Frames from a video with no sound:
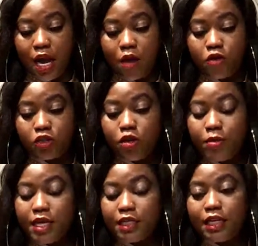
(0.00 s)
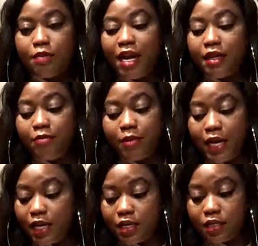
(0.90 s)
I was nominated by the
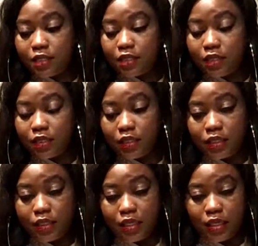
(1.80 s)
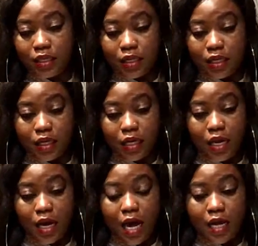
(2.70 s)
players,
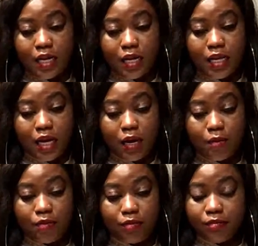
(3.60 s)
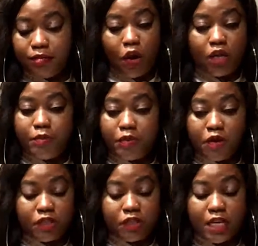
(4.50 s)
and then all the
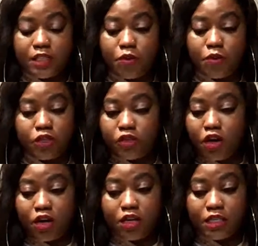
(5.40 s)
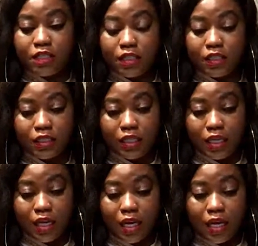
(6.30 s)
process was done.
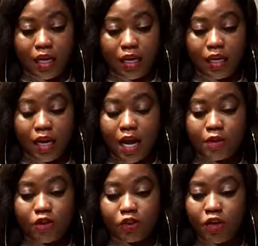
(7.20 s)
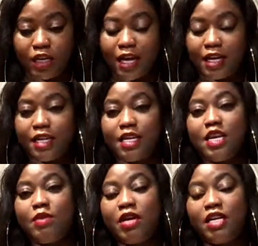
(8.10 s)
I just got like an
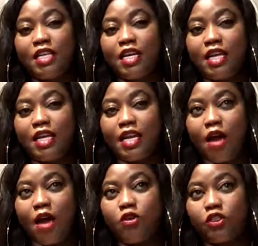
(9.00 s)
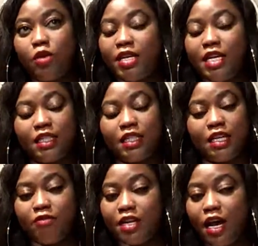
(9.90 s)
email saying that I was nominated
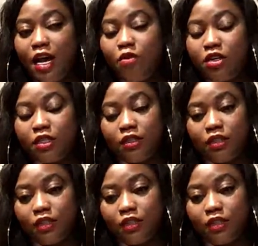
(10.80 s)
for the award.